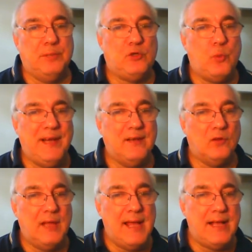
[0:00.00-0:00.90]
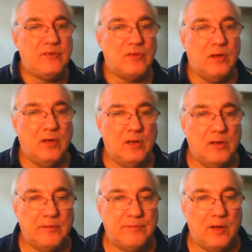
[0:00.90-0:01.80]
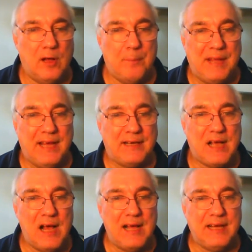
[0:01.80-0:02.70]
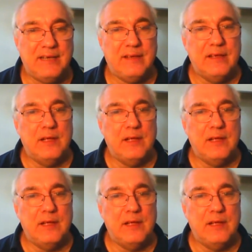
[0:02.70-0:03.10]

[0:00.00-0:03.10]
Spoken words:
between the legs of Mankind.